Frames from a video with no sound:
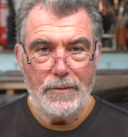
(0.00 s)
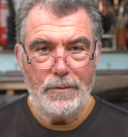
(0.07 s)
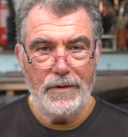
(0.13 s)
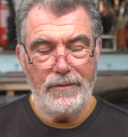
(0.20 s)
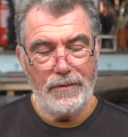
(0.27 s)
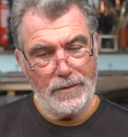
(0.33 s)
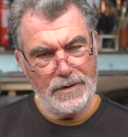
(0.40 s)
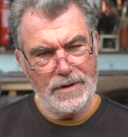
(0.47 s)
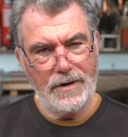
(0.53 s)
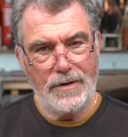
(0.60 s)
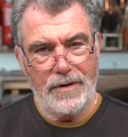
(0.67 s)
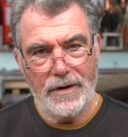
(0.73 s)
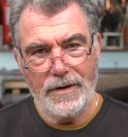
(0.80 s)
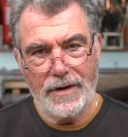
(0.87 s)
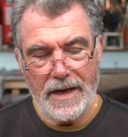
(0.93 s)
We've also
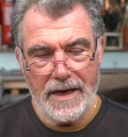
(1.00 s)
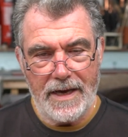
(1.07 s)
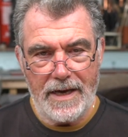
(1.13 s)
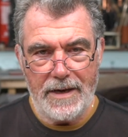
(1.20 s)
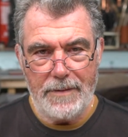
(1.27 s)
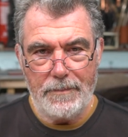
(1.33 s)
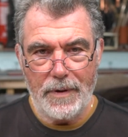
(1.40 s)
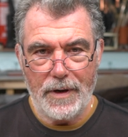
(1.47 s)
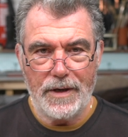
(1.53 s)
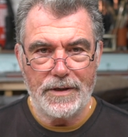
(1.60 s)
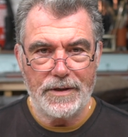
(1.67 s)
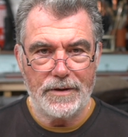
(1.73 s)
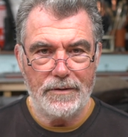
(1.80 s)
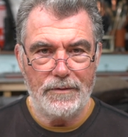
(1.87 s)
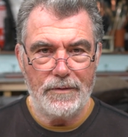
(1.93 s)
got a
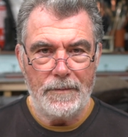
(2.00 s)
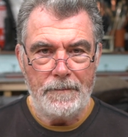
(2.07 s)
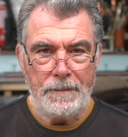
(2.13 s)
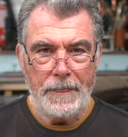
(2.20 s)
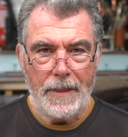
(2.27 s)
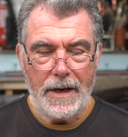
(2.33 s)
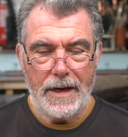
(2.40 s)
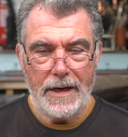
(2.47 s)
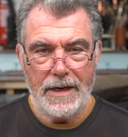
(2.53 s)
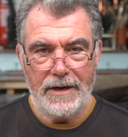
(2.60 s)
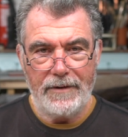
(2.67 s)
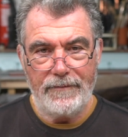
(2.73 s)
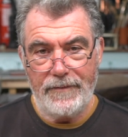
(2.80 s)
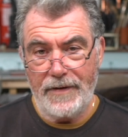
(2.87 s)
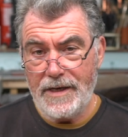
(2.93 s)
personal
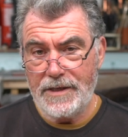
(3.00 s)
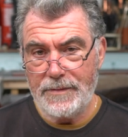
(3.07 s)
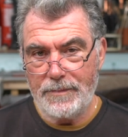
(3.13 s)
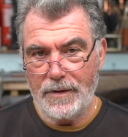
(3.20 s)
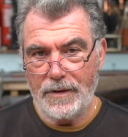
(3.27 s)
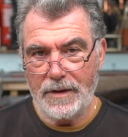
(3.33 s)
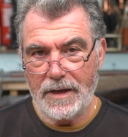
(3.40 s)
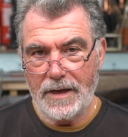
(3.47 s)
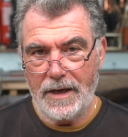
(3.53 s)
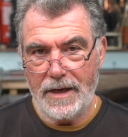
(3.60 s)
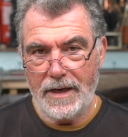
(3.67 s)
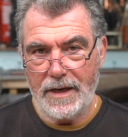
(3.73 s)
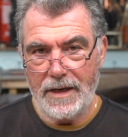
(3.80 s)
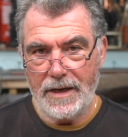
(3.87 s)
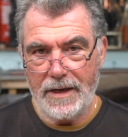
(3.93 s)
Facebook
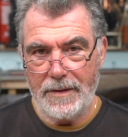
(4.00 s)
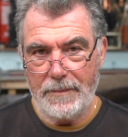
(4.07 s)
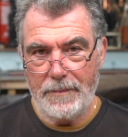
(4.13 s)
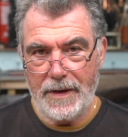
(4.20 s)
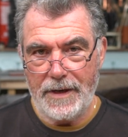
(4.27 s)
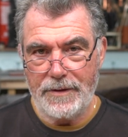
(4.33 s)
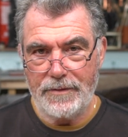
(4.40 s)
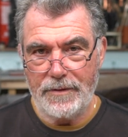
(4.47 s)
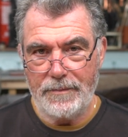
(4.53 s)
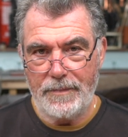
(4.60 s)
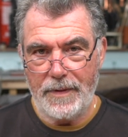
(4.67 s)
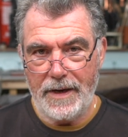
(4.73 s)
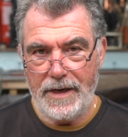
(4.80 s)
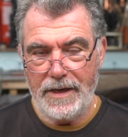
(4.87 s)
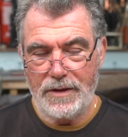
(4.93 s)
Patreon
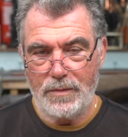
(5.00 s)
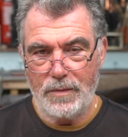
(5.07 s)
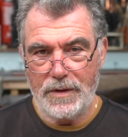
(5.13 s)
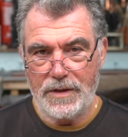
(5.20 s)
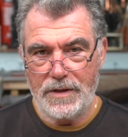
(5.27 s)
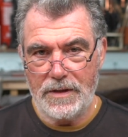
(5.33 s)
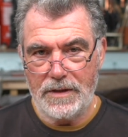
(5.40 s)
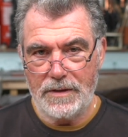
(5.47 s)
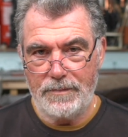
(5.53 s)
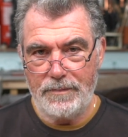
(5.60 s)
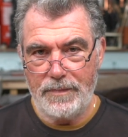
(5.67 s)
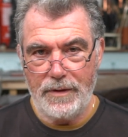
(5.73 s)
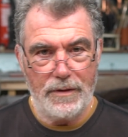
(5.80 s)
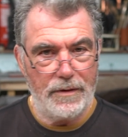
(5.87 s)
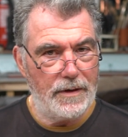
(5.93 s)
page, which is
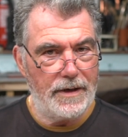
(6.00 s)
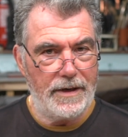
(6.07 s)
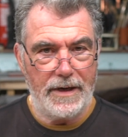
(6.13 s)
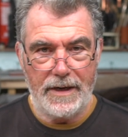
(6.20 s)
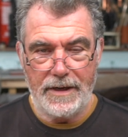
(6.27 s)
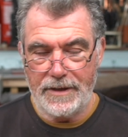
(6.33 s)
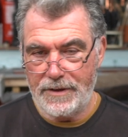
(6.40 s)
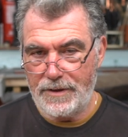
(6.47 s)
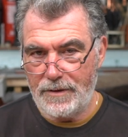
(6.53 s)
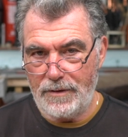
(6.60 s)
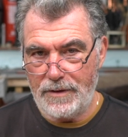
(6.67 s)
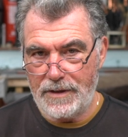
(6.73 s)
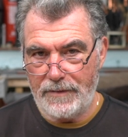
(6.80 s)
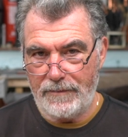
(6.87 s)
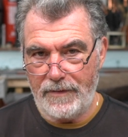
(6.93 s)
purely and
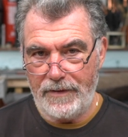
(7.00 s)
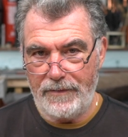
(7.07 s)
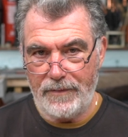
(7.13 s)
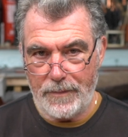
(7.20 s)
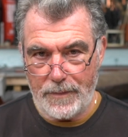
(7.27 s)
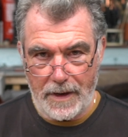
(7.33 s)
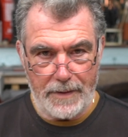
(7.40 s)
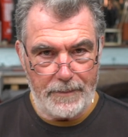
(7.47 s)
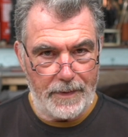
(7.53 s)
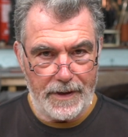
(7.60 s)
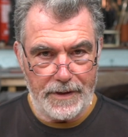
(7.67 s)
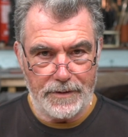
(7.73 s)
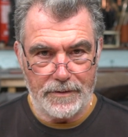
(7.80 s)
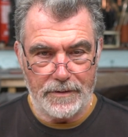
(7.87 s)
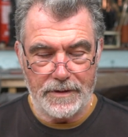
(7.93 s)
exclusively for my
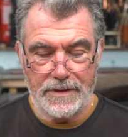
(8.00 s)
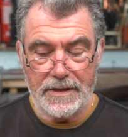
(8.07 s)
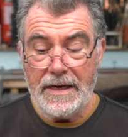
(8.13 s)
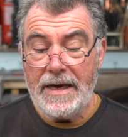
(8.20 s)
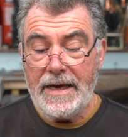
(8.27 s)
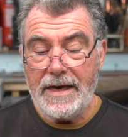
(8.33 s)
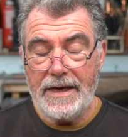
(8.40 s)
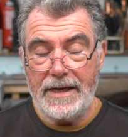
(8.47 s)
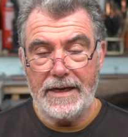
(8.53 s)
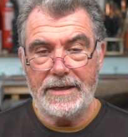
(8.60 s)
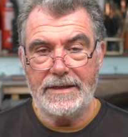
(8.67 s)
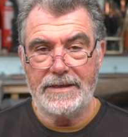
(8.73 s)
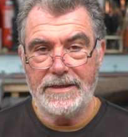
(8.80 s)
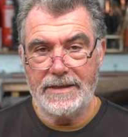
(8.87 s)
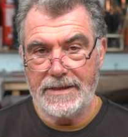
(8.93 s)
patrons.
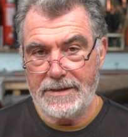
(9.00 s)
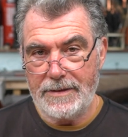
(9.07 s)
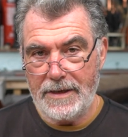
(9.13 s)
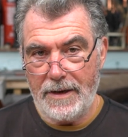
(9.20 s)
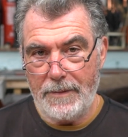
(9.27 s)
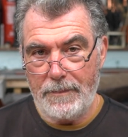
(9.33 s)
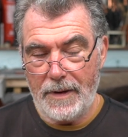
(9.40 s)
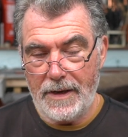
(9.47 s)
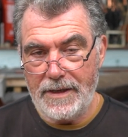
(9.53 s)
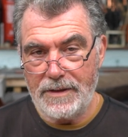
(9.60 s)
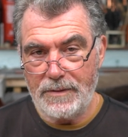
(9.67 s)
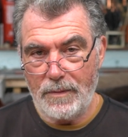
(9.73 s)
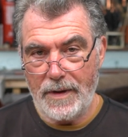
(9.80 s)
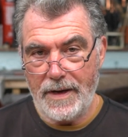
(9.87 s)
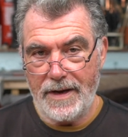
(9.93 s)
It's a
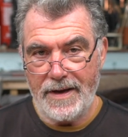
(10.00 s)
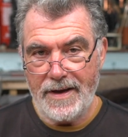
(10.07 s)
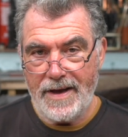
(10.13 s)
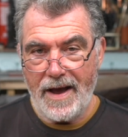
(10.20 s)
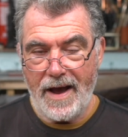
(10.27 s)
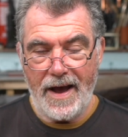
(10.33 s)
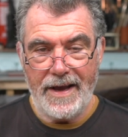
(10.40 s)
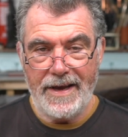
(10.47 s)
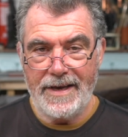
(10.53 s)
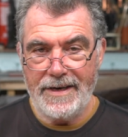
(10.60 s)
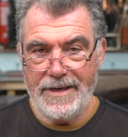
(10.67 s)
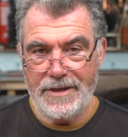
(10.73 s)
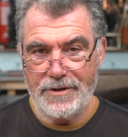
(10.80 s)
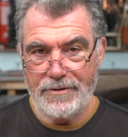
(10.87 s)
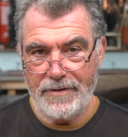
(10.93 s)
place where I can
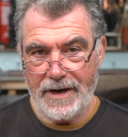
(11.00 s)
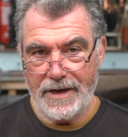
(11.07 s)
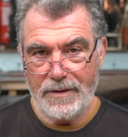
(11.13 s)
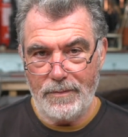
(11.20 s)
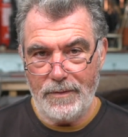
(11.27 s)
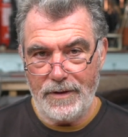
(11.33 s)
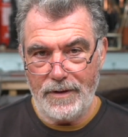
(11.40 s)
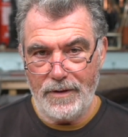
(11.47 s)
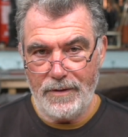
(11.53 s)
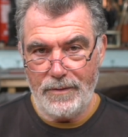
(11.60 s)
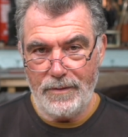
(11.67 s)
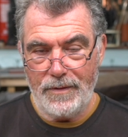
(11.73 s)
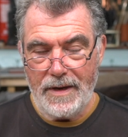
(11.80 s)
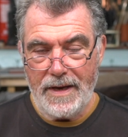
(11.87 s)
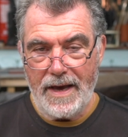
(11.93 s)
interact with
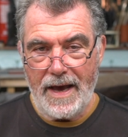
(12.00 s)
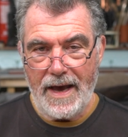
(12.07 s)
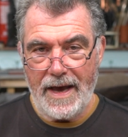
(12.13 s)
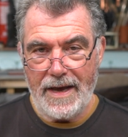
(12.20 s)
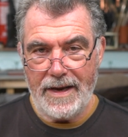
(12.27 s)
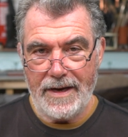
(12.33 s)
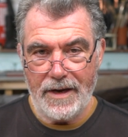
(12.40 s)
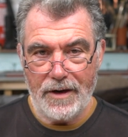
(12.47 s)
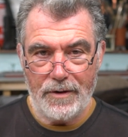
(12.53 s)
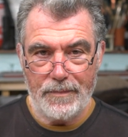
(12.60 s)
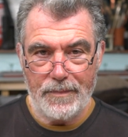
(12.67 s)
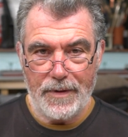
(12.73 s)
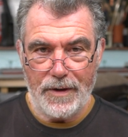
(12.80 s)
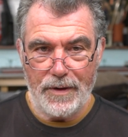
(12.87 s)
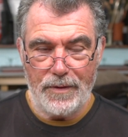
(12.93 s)
you and
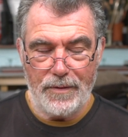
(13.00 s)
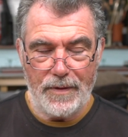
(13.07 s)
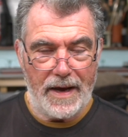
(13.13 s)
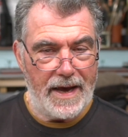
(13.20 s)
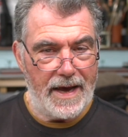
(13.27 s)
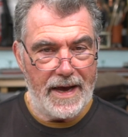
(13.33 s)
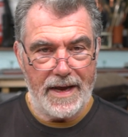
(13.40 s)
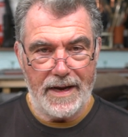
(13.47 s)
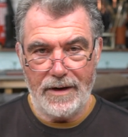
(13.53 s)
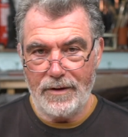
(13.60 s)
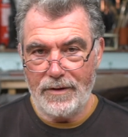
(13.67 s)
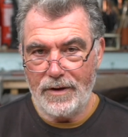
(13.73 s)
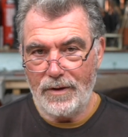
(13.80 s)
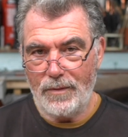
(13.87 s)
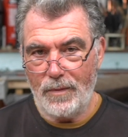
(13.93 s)
help you and
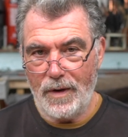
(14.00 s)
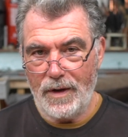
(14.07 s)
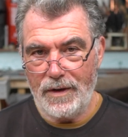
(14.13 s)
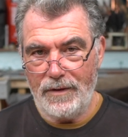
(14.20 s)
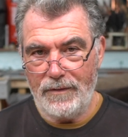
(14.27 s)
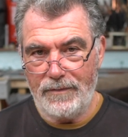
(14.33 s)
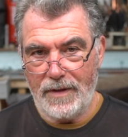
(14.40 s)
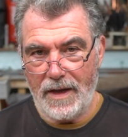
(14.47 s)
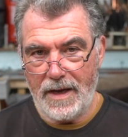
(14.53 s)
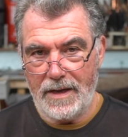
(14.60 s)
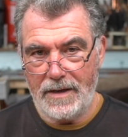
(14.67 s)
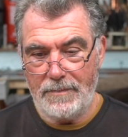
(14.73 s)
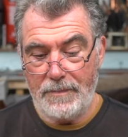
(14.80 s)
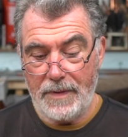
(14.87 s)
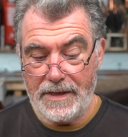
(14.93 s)
look at the work you've
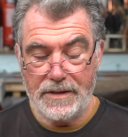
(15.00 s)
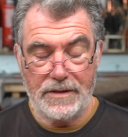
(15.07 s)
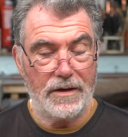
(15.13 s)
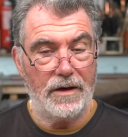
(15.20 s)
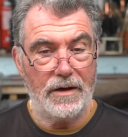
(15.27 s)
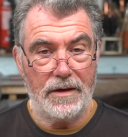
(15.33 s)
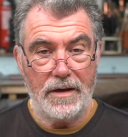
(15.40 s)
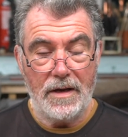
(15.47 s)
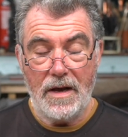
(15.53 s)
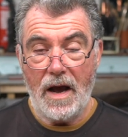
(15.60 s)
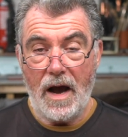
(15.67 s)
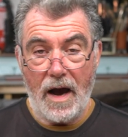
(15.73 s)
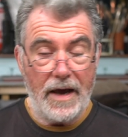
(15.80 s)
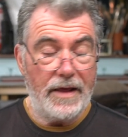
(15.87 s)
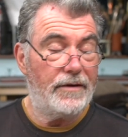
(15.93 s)
done based on
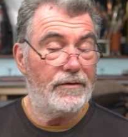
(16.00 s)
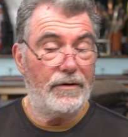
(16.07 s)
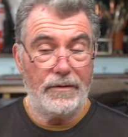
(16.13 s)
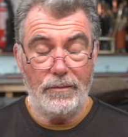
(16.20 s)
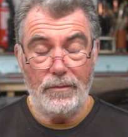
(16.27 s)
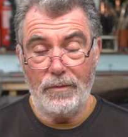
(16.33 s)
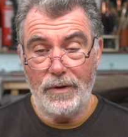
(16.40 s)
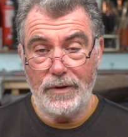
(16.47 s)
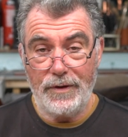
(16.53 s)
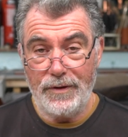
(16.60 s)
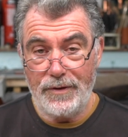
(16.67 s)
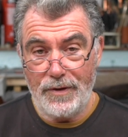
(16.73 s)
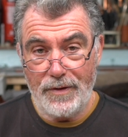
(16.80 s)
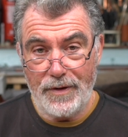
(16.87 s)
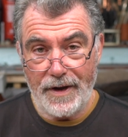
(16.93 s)
either on what you're
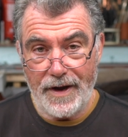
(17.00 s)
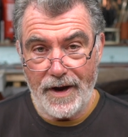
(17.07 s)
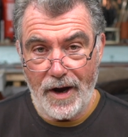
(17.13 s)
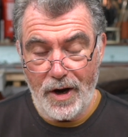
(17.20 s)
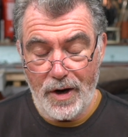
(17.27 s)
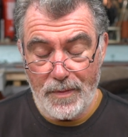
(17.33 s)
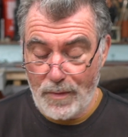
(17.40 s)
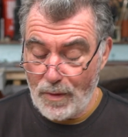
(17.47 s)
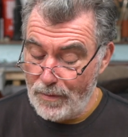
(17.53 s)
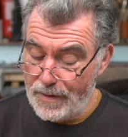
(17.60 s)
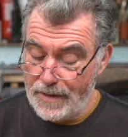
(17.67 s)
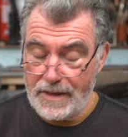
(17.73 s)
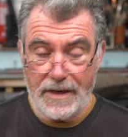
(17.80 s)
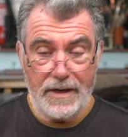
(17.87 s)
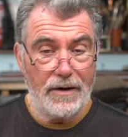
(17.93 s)
doing at home or
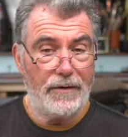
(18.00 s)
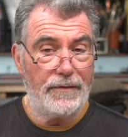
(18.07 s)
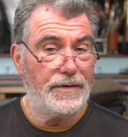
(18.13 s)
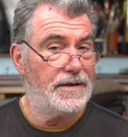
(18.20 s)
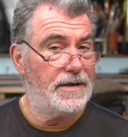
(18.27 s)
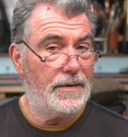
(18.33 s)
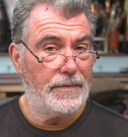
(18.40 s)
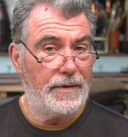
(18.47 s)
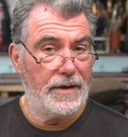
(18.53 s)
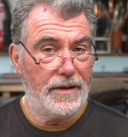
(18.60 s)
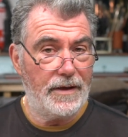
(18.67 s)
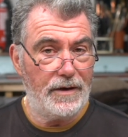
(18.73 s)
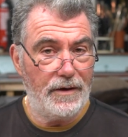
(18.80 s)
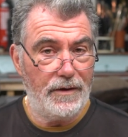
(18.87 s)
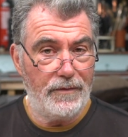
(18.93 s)
indeed offer something
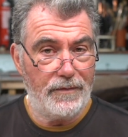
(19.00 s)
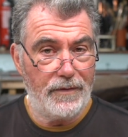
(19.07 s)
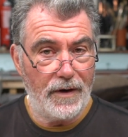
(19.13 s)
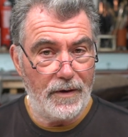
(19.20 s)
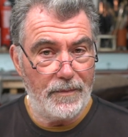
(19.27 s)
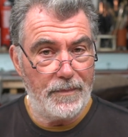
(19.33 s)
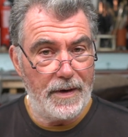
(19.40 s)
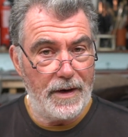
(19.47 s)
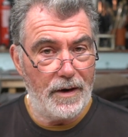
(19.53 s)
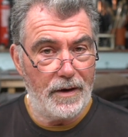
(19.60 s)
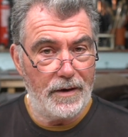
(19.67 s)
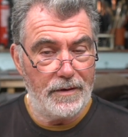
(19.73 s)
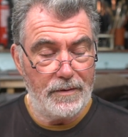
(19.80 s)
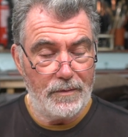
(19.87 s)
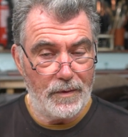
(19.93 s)
that you followed me
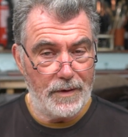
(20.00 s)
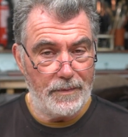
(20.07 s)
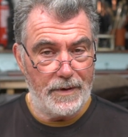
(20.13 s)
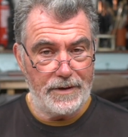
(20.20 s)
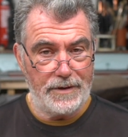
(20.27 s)
on one of my